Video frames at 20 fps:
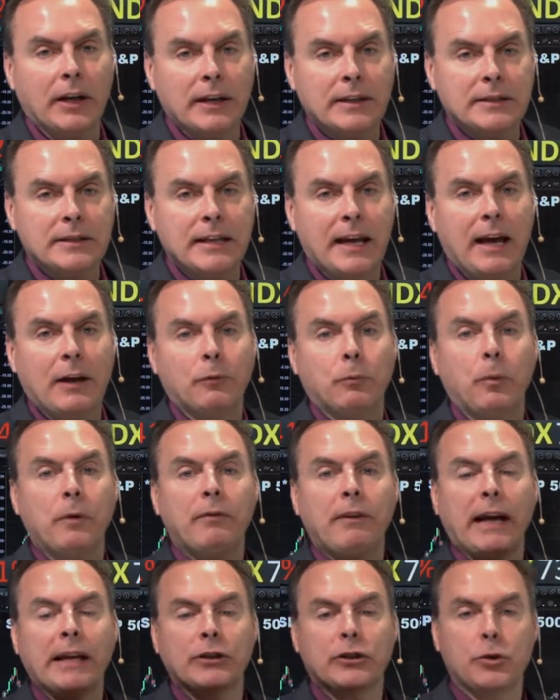is that
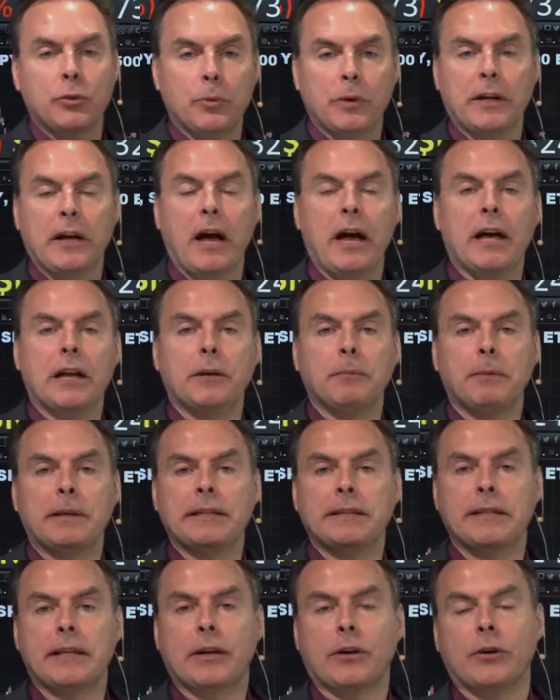we've got two
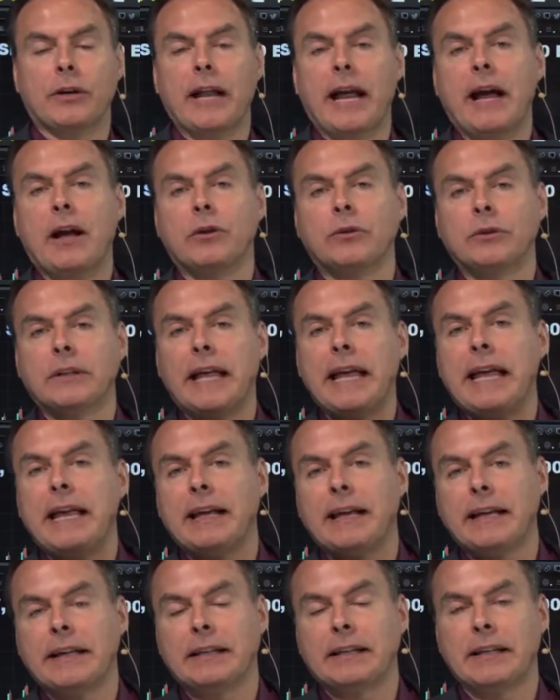economies that are now
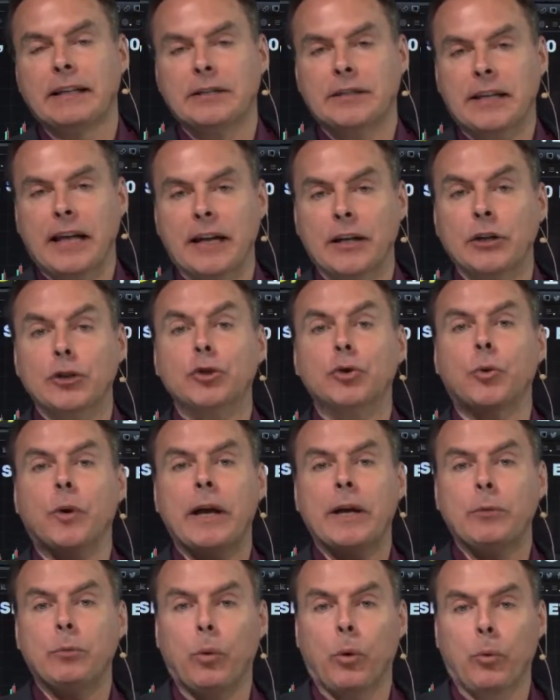laying in this kind of
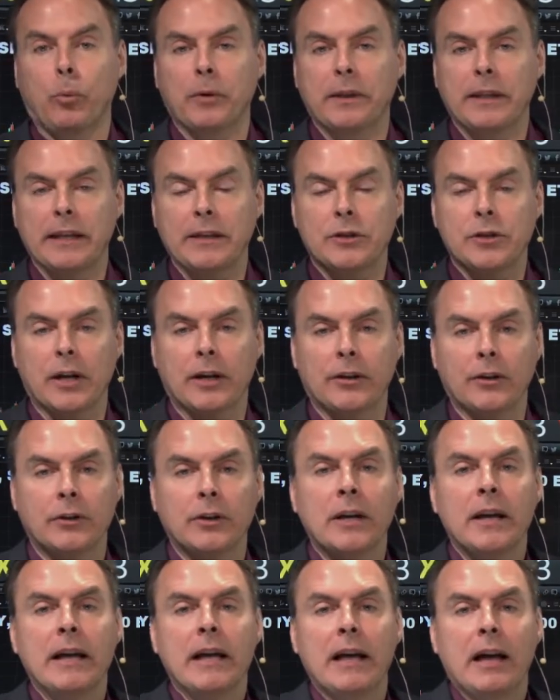trade war with each
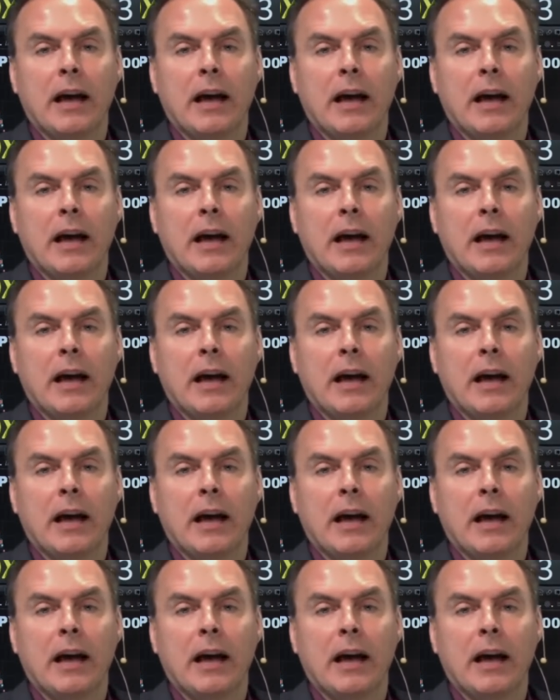other.